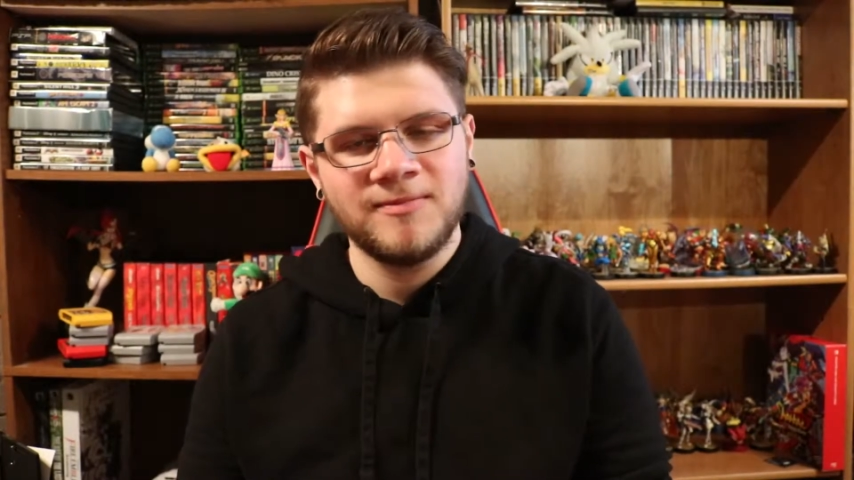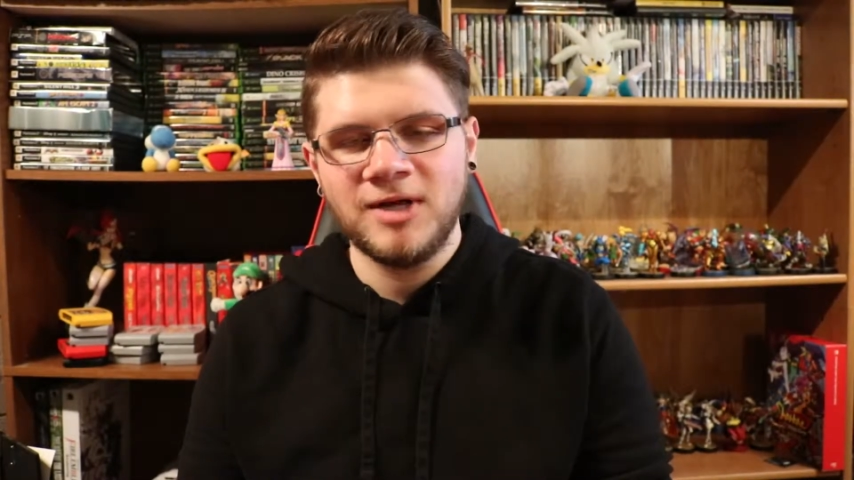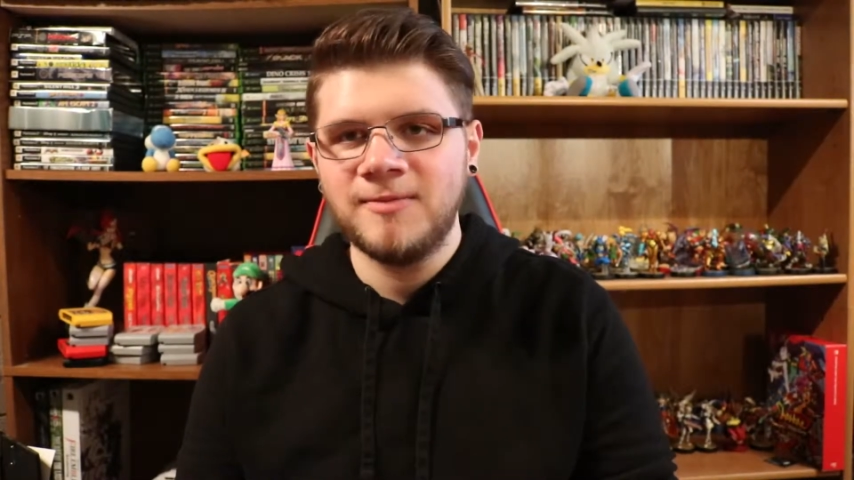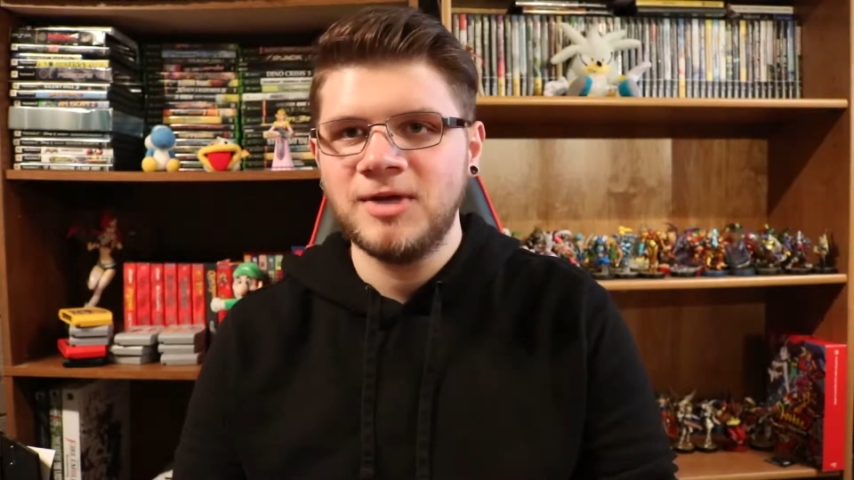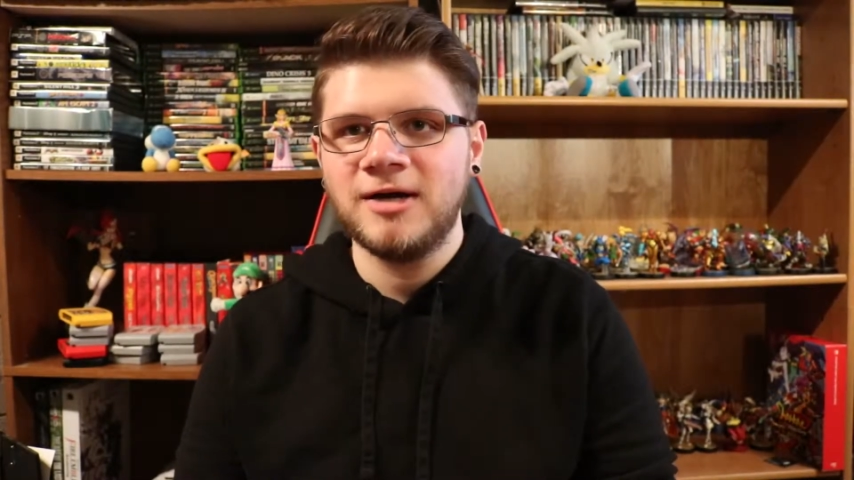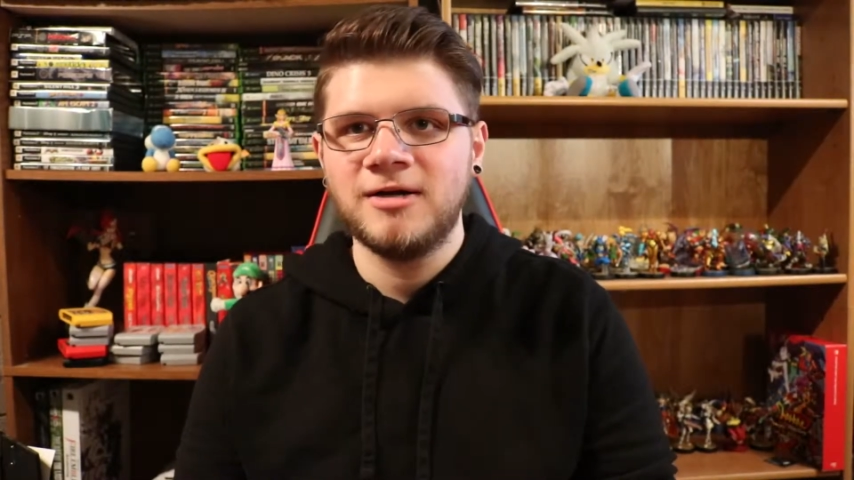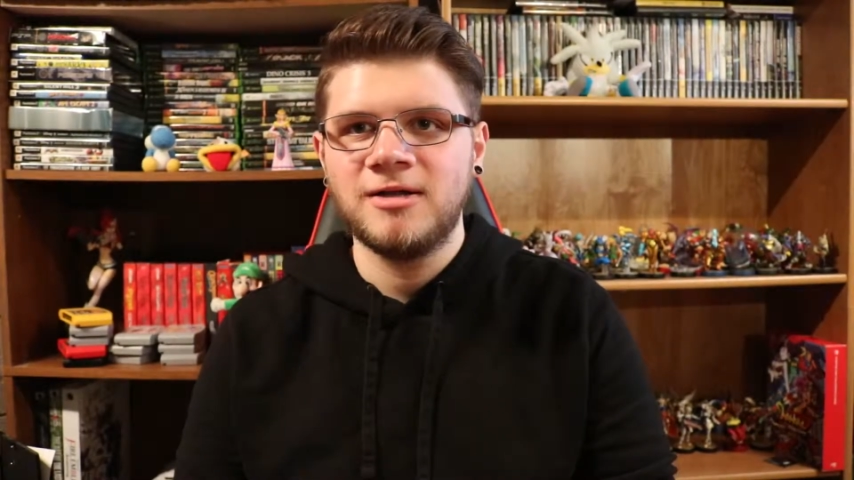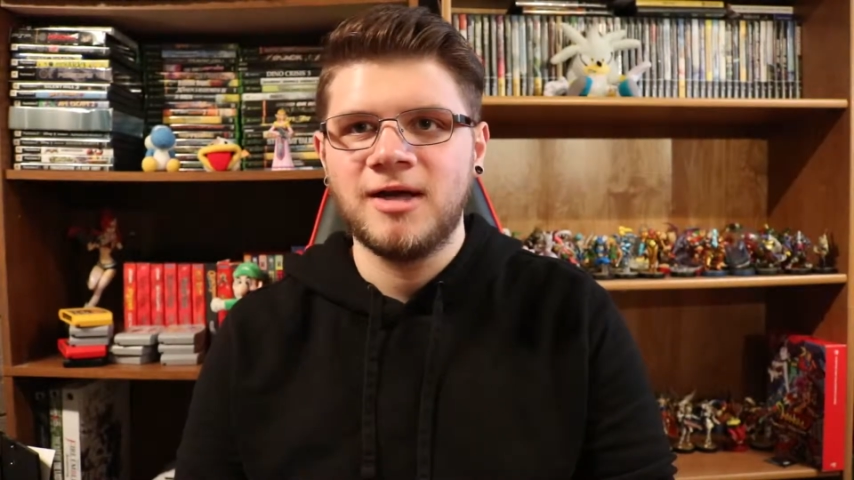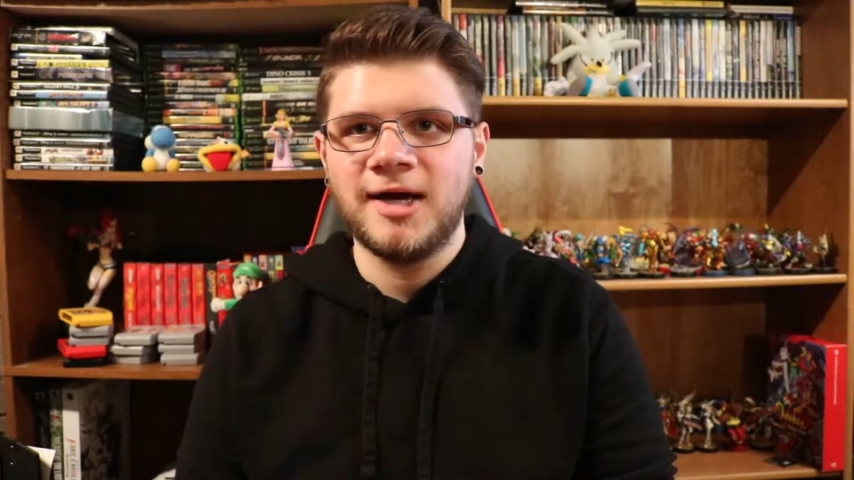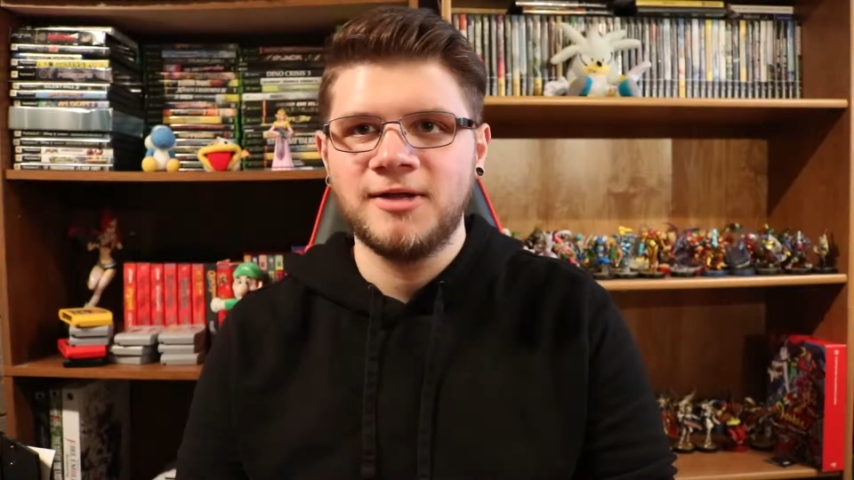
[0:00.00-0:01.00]
I'm not gonna
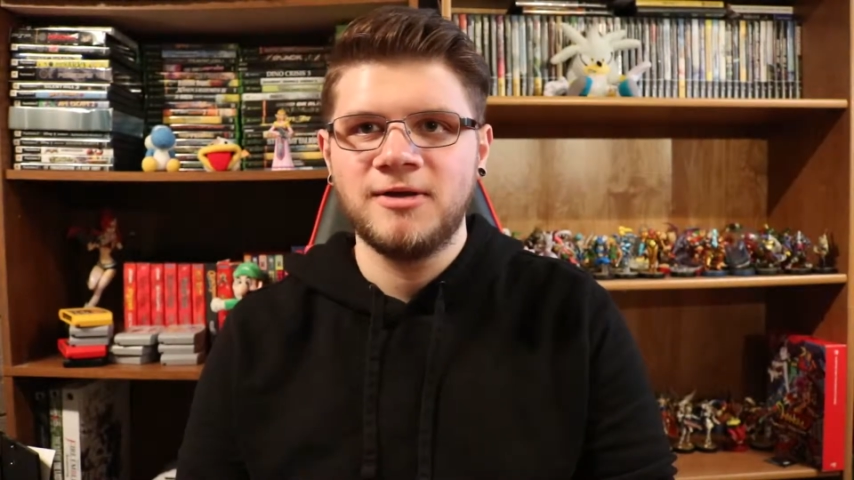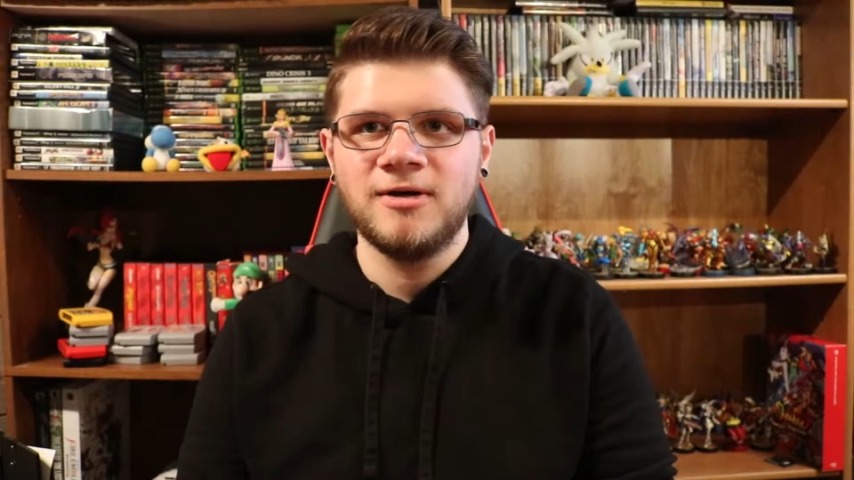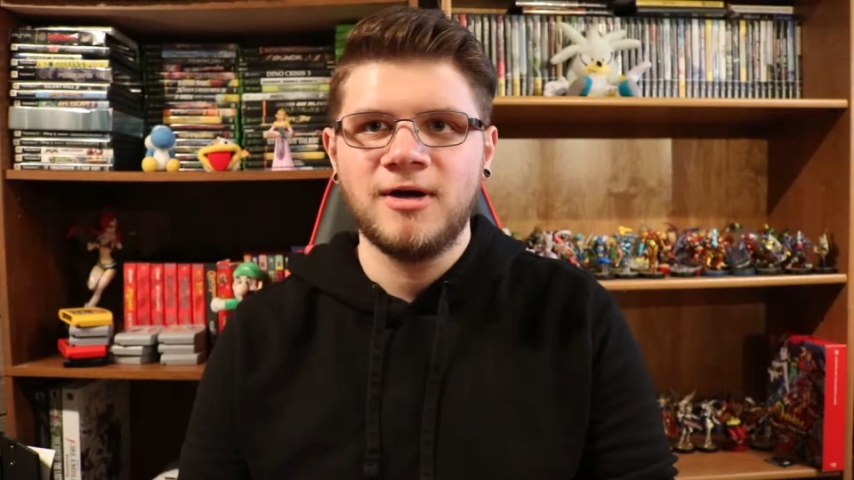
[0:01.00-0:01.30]
lie.